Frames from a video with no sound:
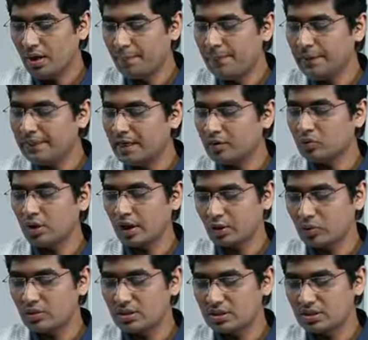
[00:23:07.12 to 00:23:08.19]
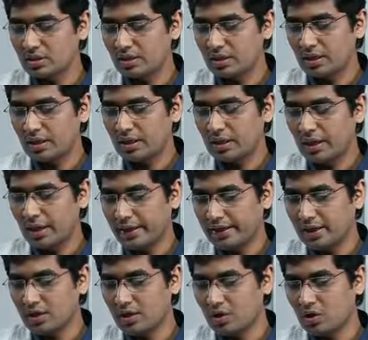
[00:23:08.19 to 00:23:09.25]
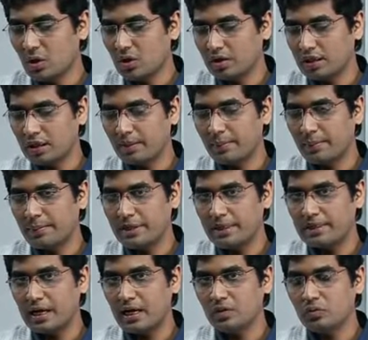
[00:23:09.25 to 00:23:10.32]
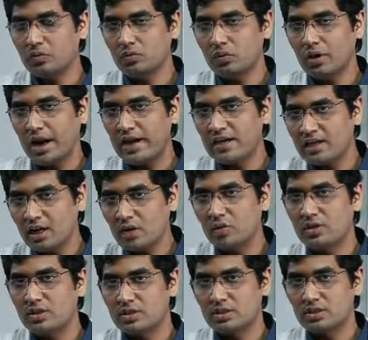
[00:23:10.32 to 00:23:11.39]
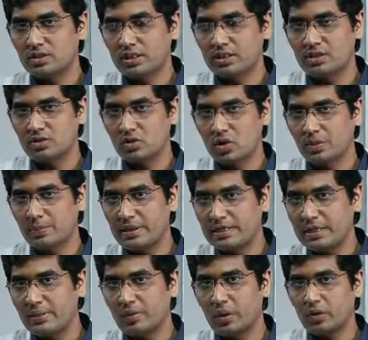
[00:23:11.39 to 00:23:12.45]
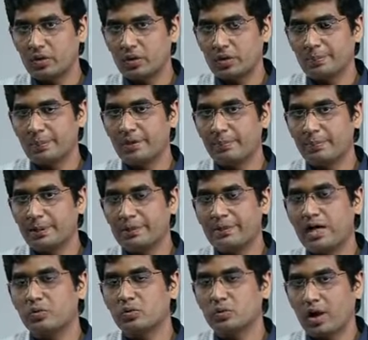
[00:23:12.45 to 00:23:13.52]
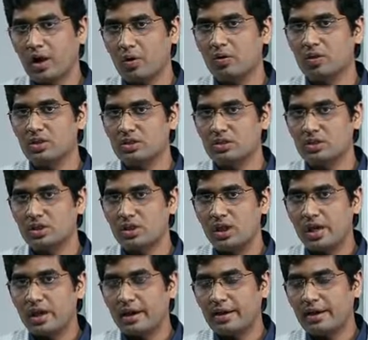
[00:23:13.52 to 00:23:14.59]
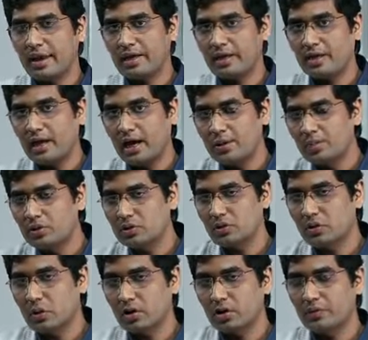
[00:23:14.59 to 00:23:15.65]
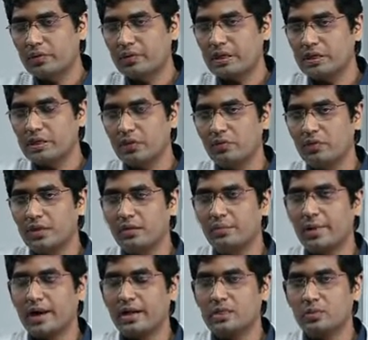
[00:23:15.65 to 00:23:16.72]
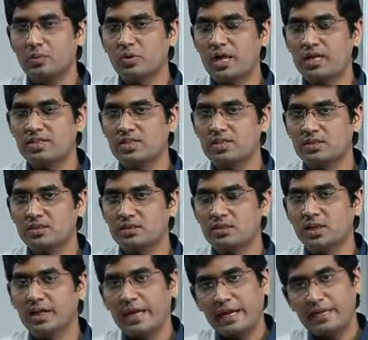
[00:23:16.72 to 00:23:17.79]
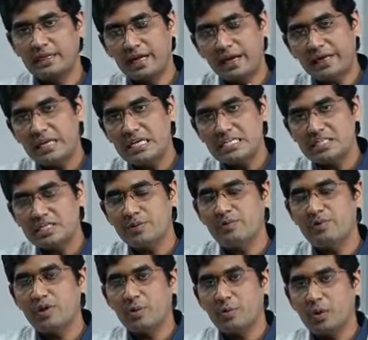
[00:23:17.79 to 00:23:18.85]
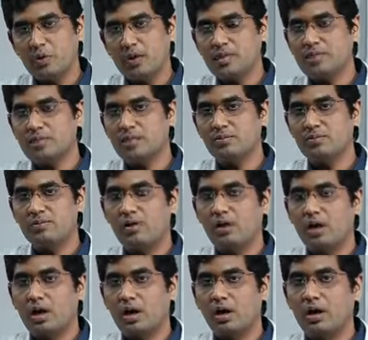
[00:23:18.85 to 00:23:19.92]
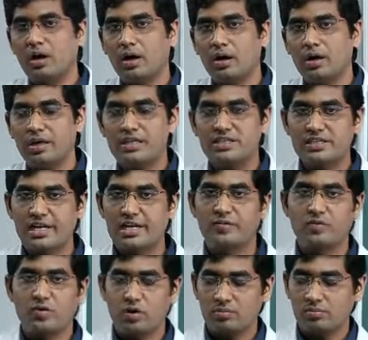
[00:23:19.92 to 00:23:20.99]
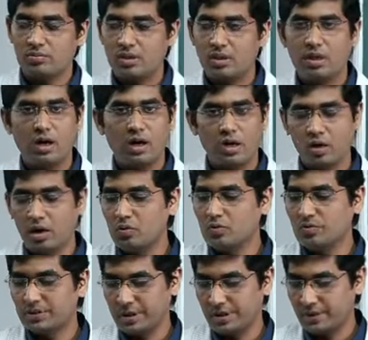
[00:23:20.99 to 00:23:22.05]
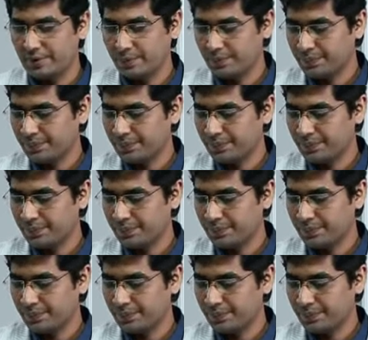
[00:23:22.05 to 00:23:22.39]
Beta 2 agonist, again not a beta 2 antagonist, that is not a beta blocker, but beta 2 agonist like albuterol, we can give it by nebulization. It again shift potassium inside from outside.